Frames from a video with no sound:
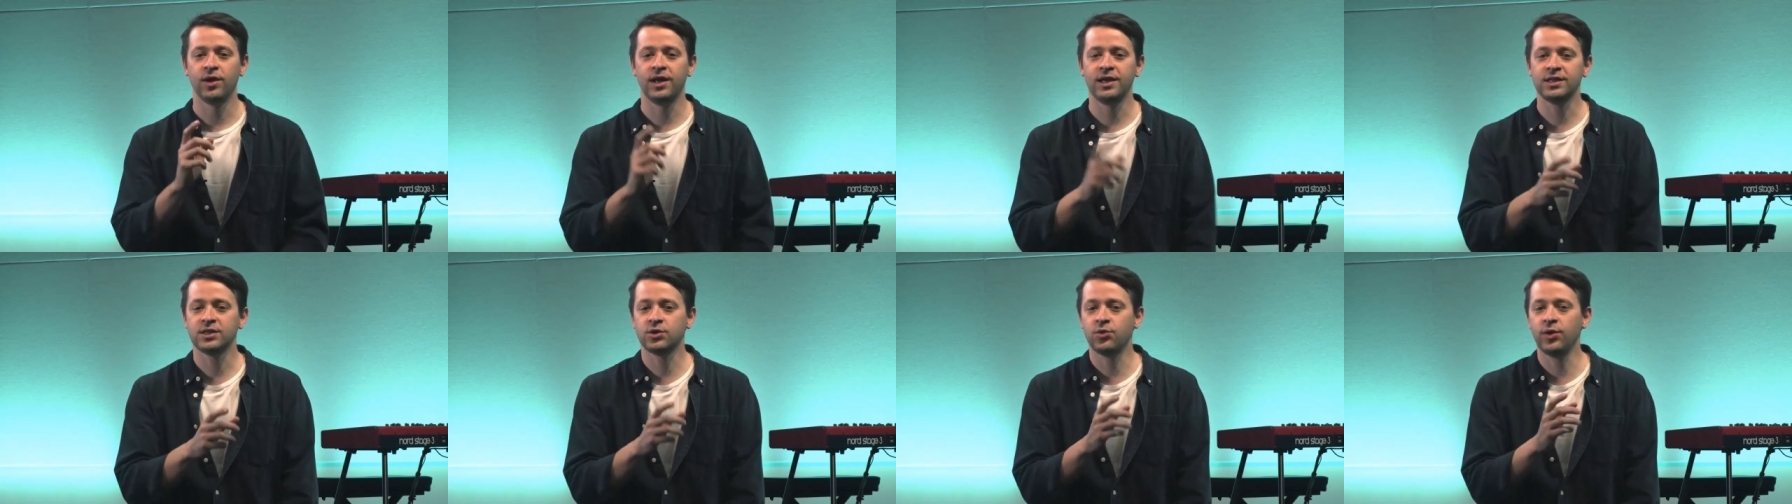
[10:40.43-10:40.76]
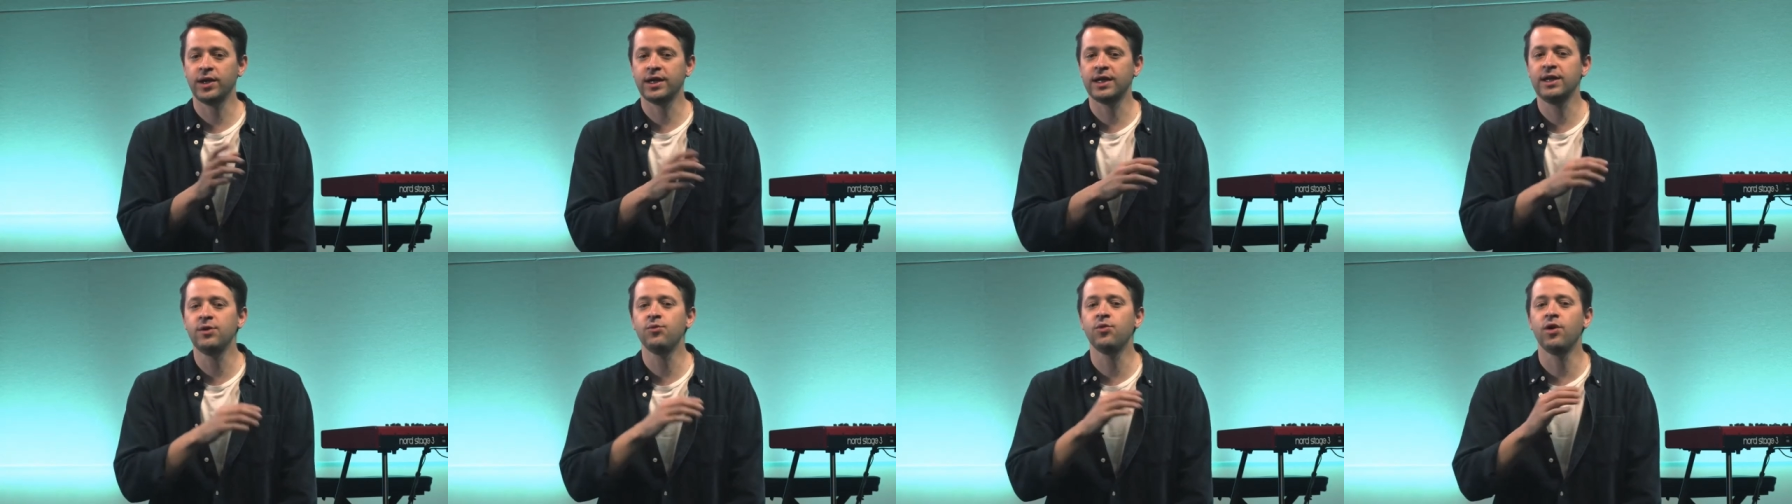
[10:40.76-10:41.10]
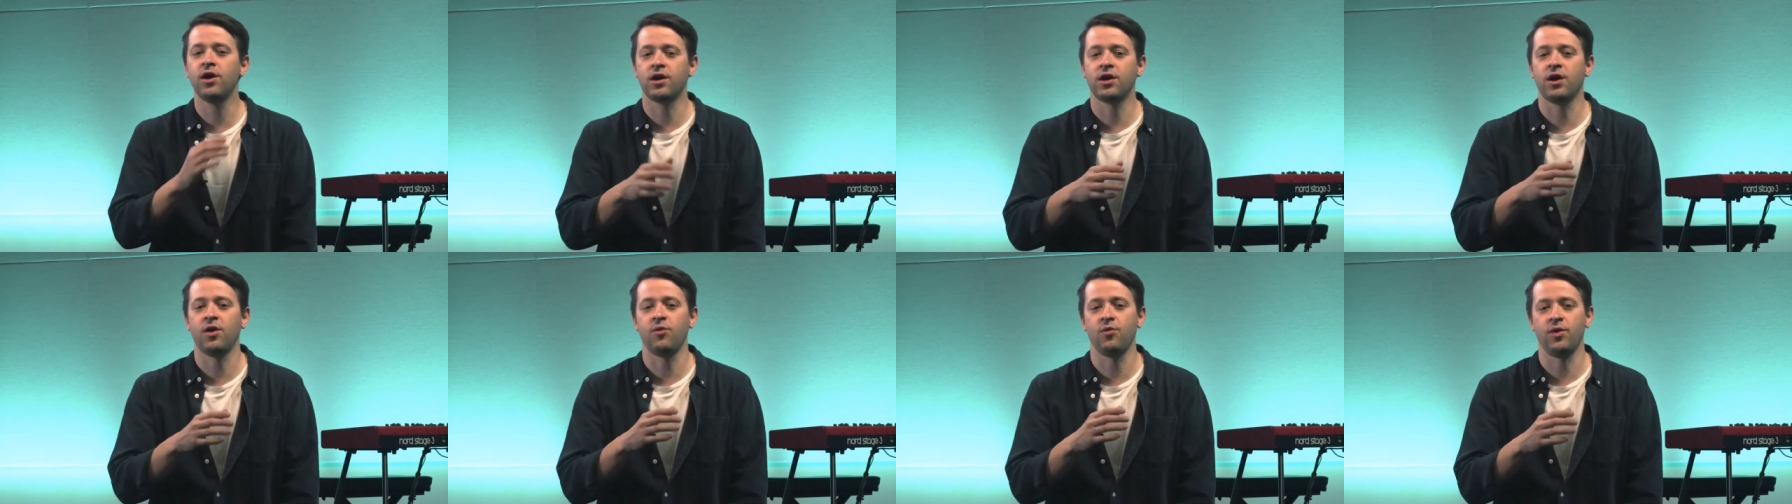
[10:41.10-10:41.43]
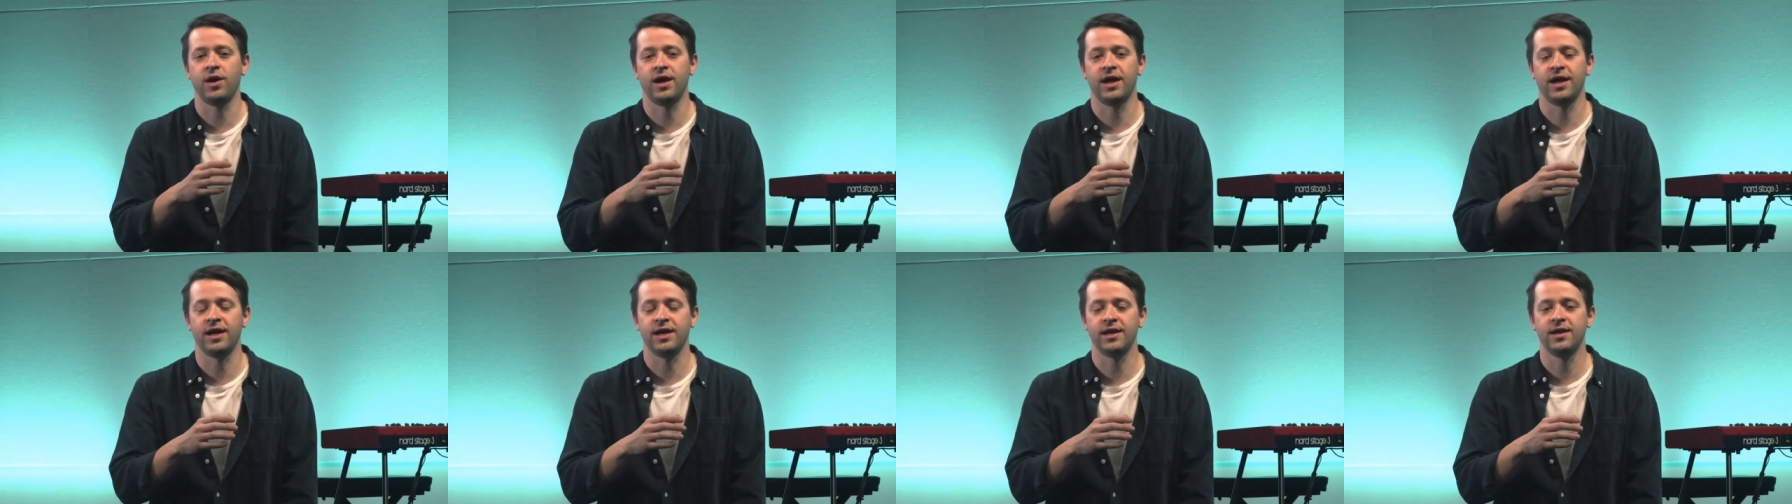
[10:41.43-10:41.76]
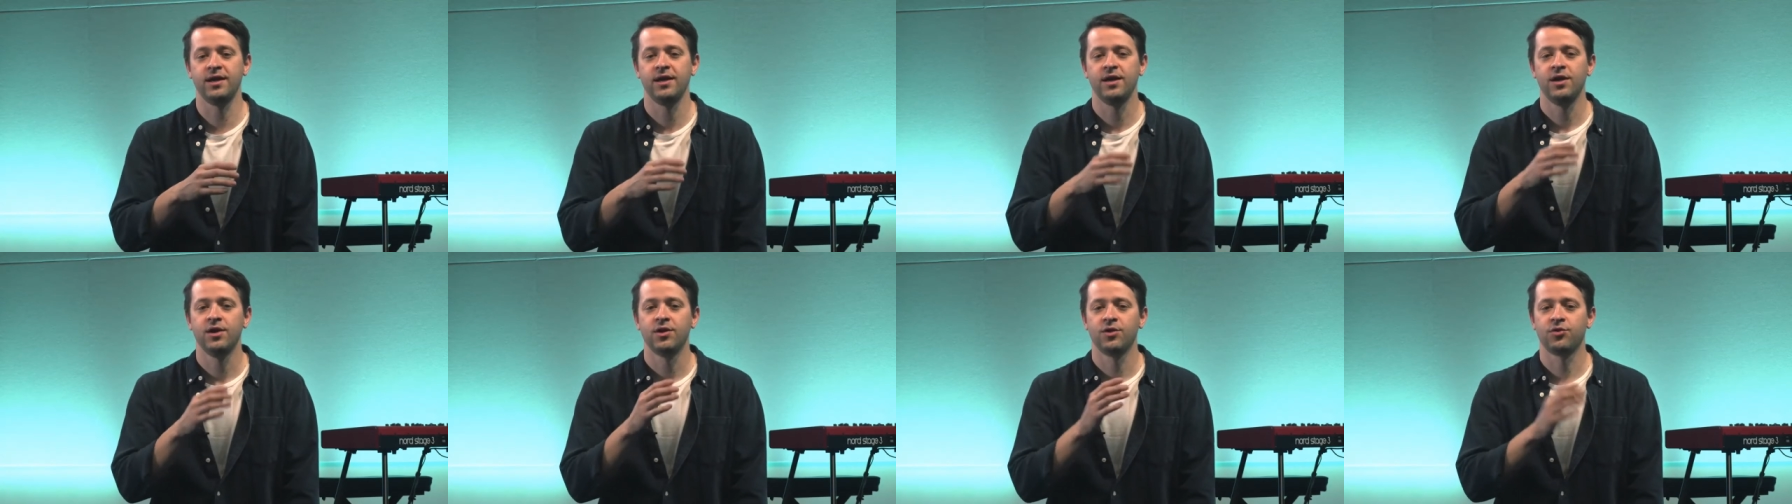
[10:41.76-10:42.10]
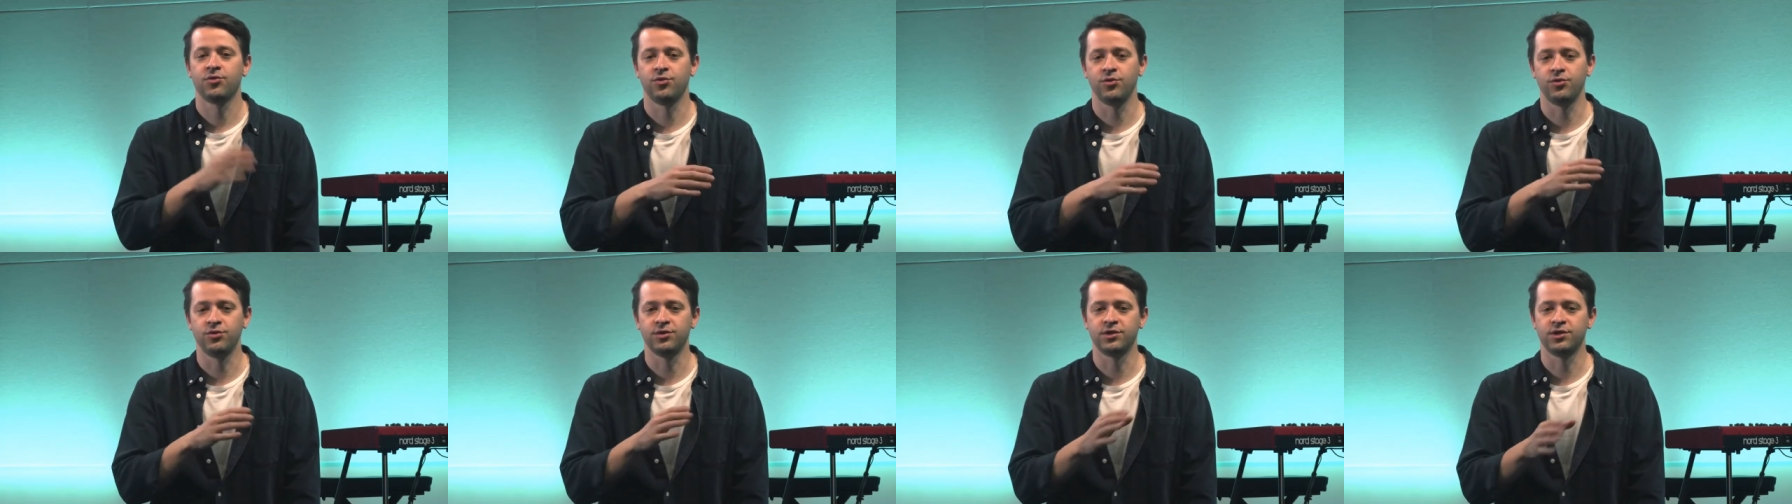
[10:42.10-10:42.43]
let's quickly work our way
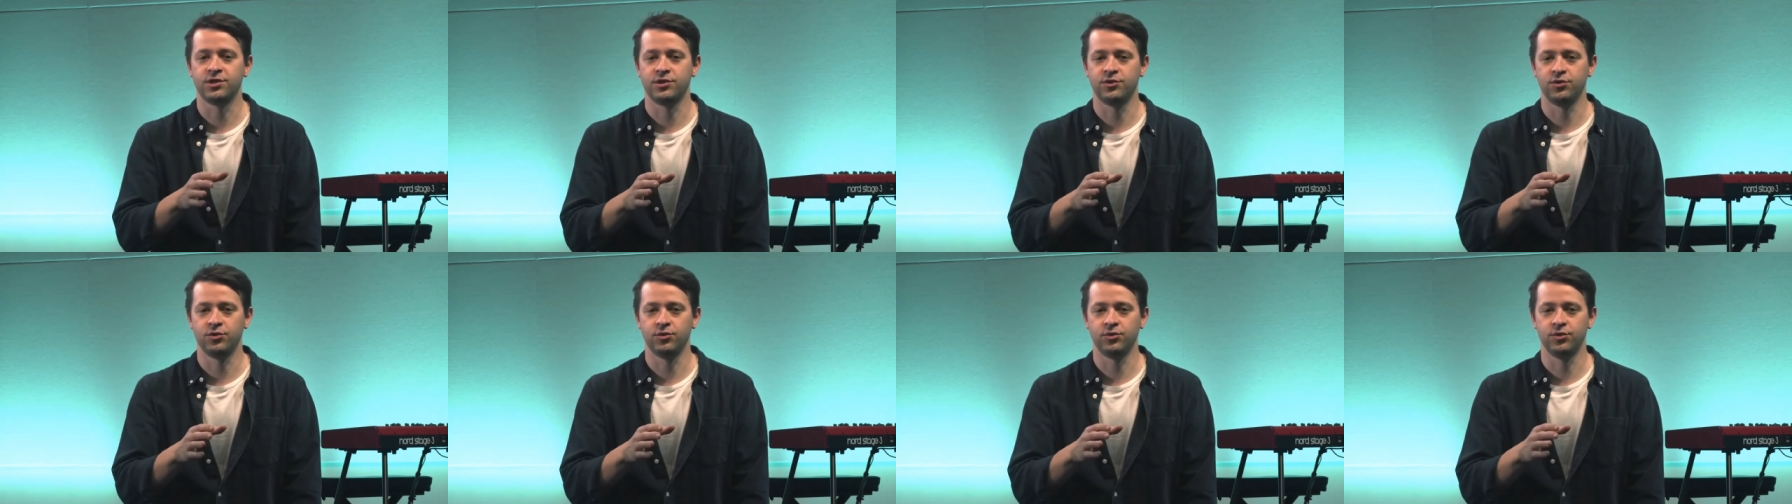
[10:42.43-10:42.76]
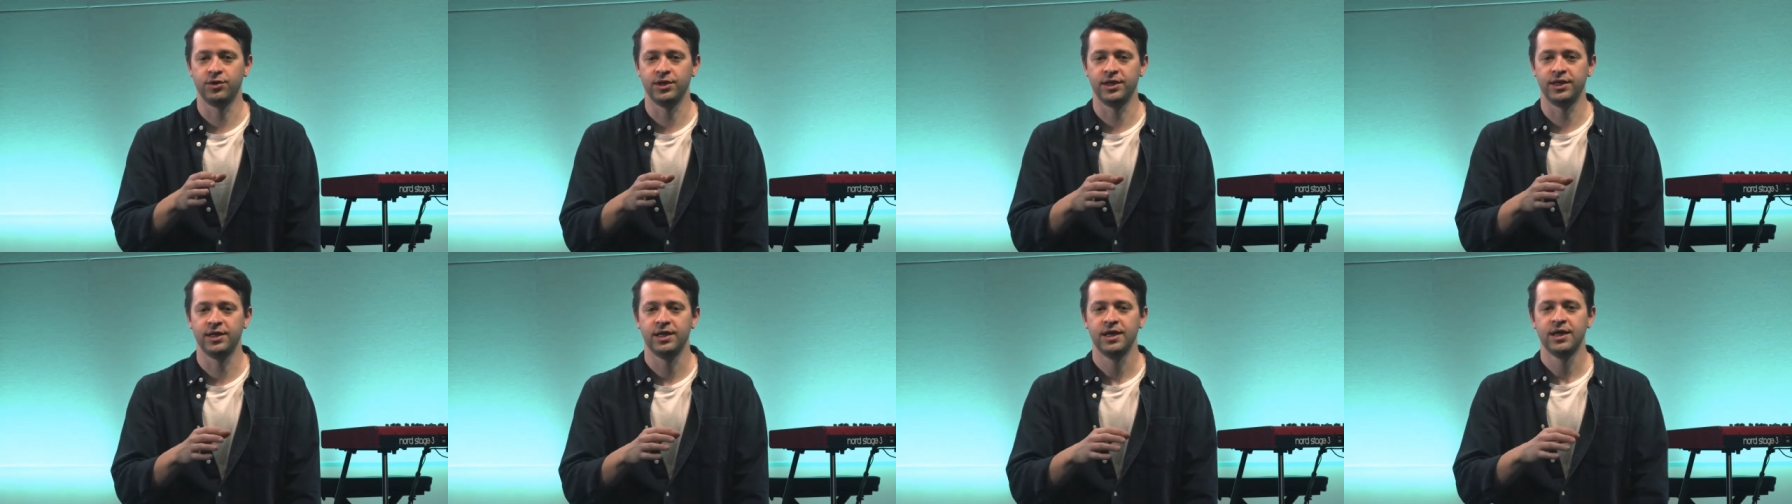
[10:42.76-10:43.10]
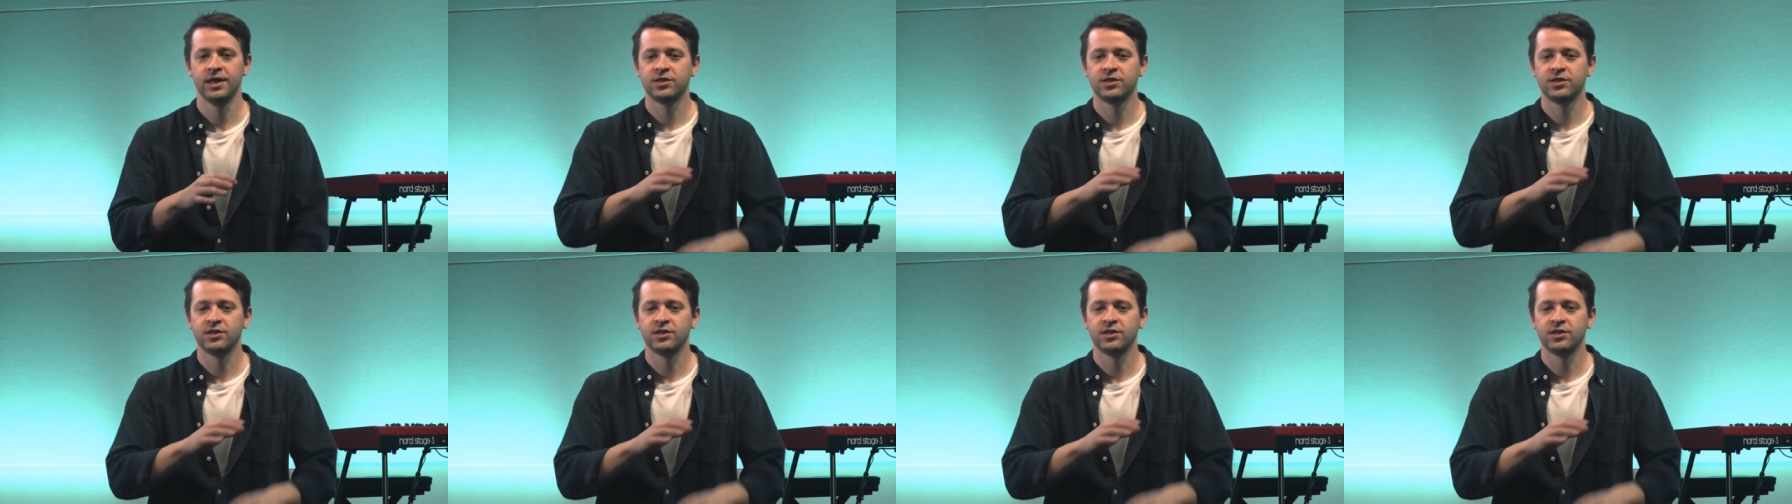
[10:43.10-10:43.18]
through the story.